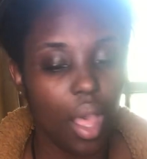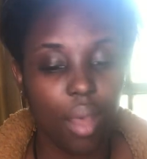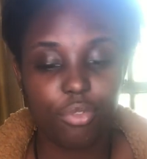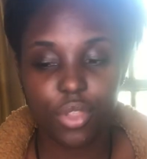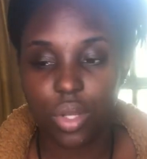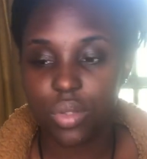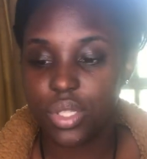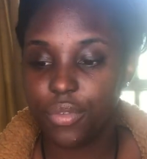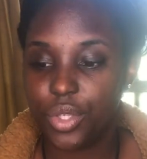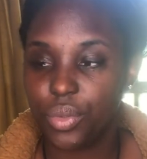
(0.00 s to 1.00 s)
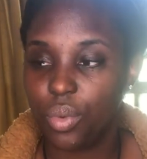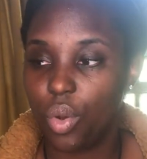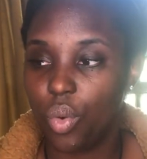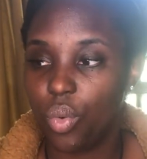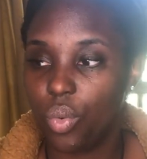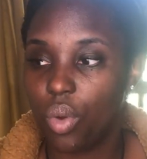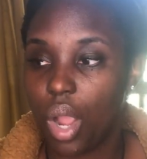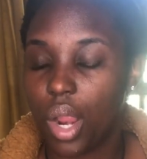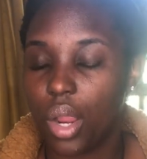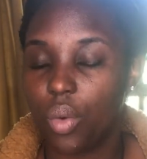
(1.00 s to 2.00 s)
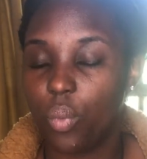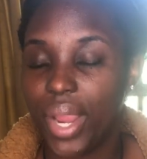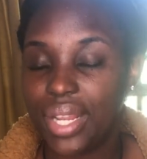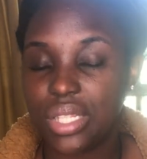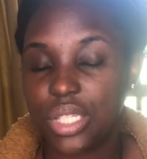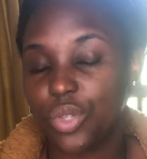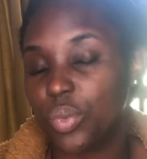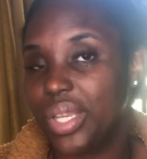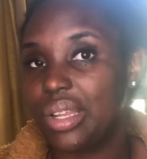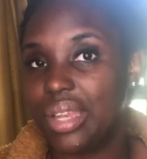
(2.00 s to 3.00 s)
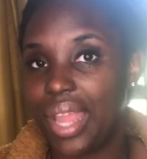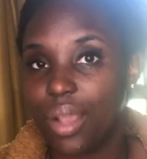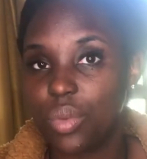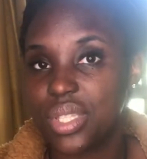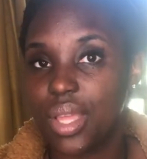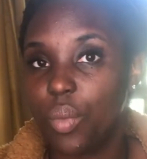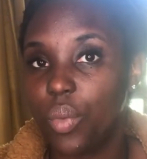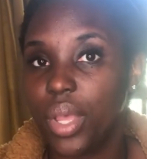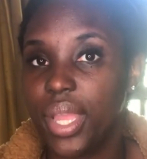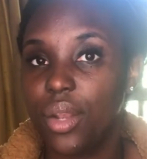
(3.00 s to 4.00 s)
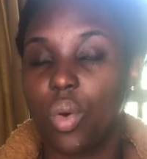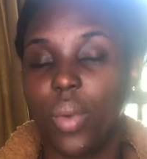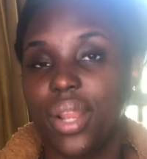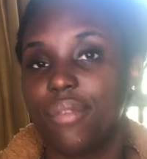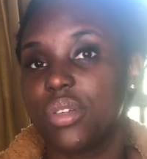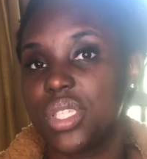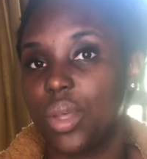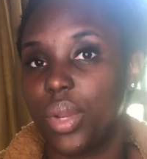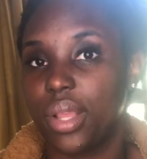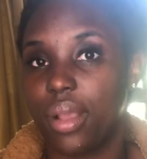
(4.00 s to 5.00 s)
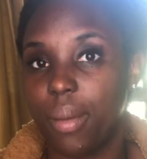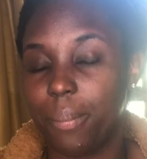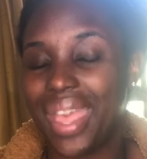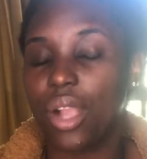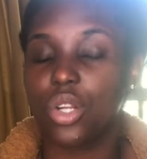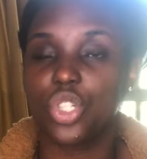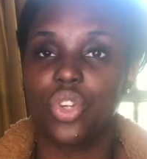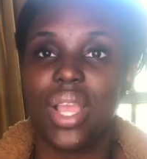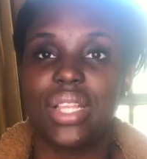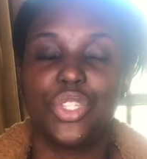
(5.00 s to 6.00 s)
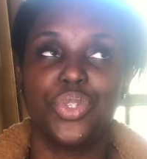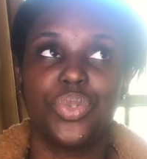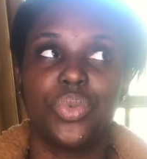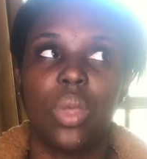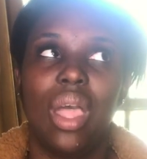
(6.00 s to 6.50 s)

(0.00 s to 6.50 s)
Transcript: For those of you who are waiting to reconnect with someone or waiting for someone to come back or trying to